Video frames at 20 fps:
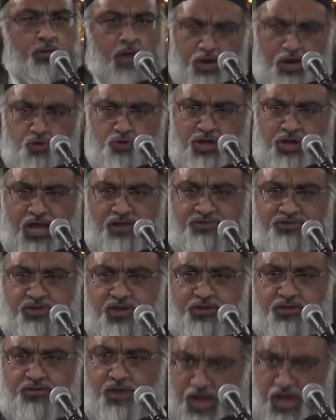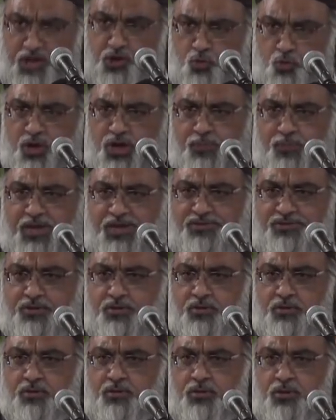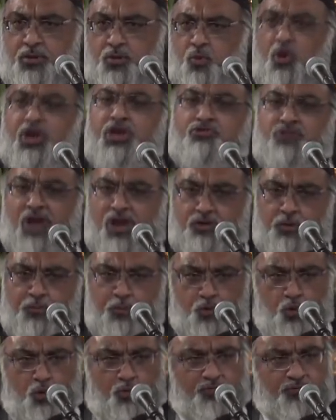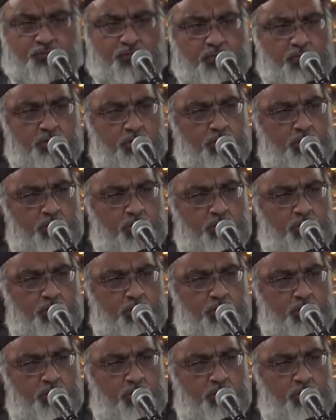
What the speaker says: Are you gangsters? Are you wannabes? What are you trying to prove?